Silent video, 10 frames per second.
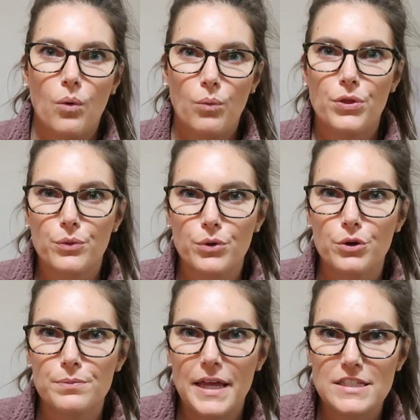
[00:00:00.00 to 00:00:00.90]
the
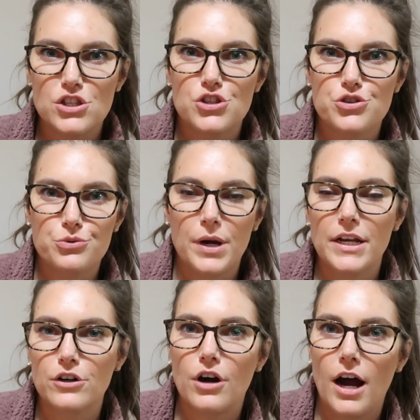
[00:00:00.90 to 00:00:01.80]
room that's
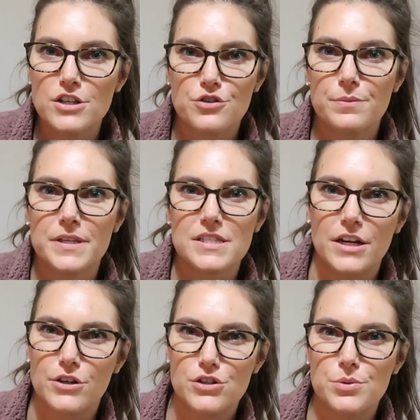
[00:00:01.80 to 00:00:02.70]
straight across from the stairs,